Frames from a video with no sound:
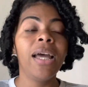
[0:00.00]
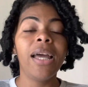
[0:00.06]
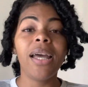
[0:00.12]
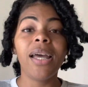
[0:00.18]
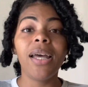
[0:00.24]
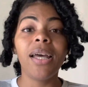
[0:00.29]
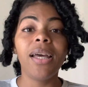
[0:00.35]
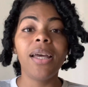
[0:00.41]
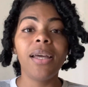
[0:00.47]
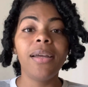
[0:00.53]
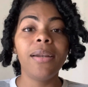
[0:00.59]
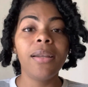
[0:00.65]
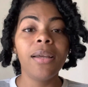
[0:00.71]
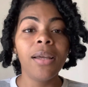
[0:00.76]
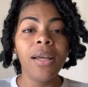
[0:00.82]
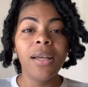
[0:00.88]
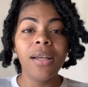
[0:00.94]

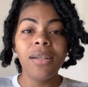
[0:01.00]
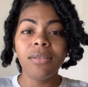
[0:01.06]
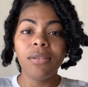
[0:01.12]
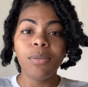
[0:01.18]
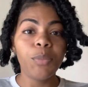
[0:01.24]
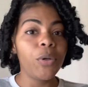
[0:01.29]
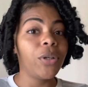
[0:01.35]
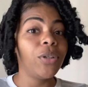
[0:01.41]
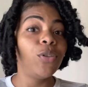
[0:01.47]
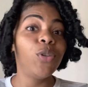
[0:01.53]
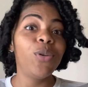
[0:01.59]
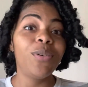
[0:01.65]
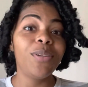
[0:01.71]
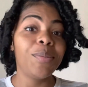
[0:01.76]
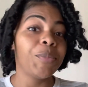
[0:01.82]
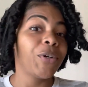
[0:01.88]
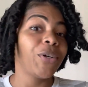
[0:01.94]
And the more you do
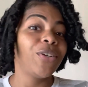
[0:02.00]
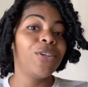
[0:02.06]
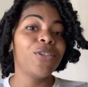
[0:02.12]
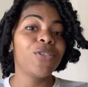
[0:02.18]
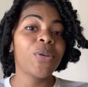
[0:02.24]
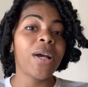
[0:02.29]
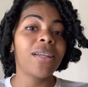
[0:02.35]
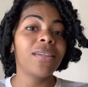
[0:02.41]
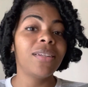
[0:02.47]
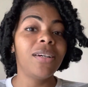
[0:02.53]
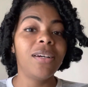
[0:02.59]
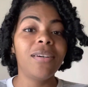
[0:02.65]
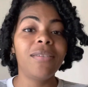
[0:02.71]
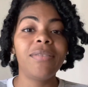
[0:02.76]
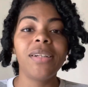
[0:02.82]
it, the more you attract love.